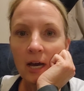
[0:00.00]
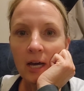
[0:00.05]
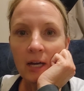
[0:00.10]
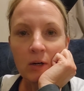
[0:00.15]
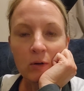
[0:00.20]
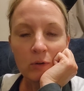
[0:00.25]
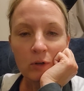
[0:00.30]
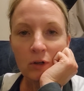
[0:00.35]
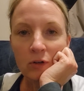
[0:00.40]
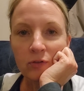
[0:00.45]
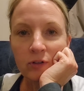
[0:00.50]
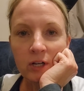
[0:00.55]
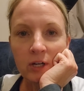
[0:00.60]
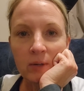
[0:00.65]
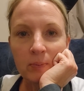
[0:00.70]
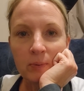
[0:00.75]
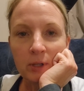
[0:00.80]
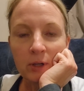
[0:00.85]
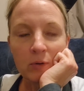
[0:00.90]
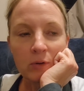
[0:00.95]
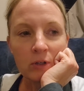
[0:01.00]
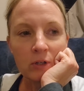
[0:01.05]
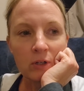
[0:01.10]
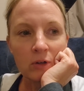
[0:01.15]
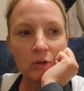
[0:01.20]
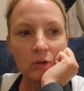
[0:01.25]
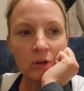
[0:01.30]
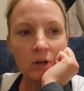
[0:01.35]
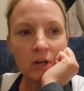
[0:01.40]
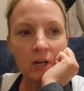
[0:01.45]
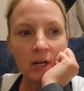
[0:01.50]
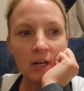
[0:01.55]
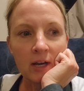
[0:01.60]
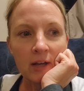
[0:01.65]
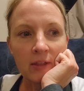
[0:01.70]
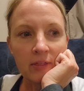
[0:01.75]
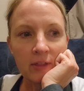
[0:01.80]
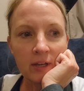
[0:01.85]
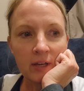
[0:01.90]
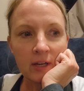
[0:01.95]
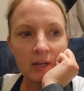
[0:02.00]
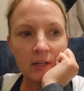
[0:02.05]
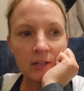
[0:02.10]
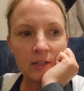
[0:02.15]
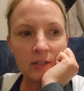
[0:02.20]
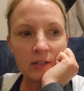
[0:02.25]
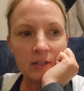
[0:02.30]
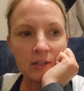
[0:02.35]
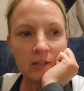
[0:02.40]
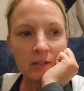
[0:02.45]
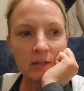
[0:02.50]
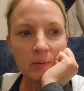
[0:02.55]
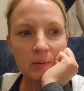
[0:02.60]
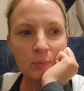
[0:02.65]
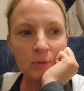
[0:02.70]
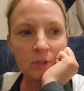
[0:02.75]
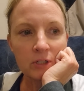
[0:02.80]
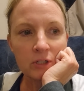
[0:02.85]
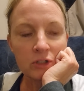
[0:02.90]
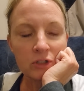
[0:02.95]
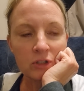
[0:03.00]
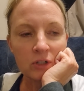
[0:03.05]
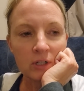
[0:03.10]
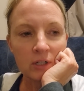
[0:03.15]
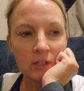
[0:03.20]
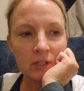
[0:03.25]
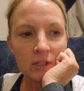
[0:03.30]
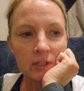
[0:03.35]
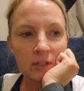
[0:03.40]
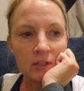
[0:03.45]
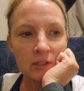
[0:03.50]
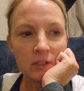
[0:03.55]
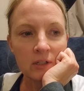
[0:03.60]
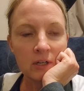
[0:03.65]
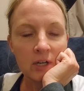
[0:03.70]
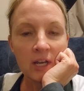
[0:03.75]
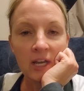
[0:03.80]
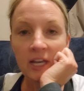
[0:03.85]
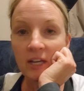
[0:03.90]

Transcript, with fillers: I don't know if I uploaded it or not. I think I did. I'm pretty sure I did.